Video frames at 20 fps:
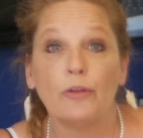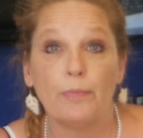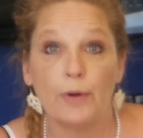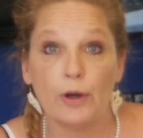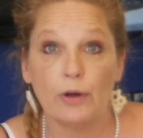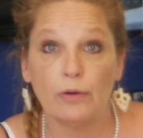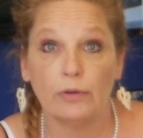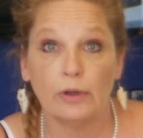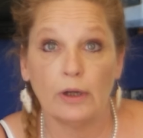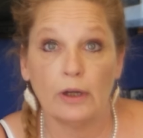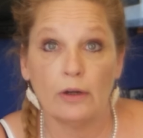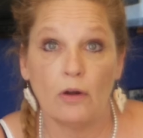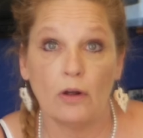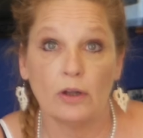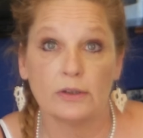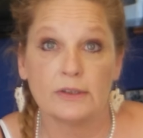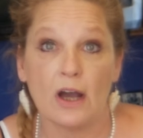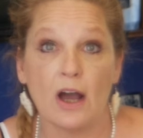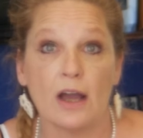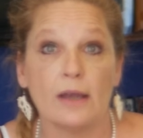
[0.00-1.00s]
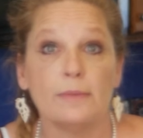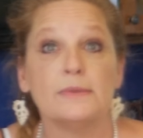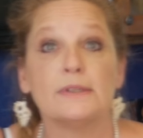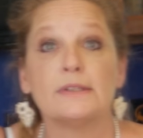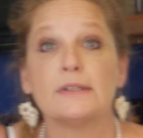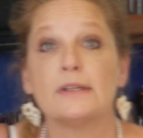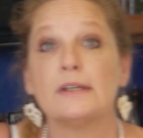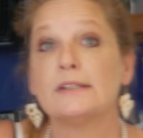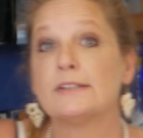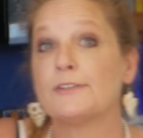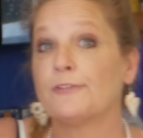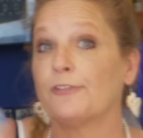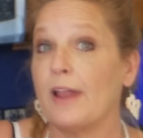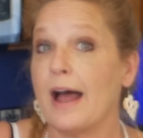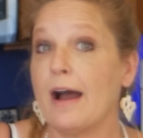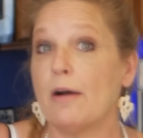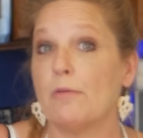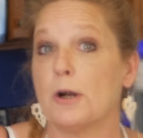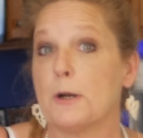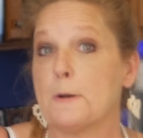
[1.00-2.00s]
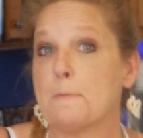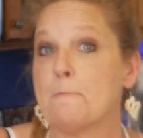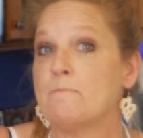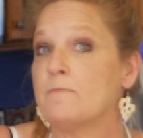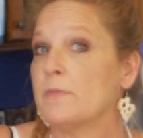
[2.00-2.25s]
the boat at all times is flour.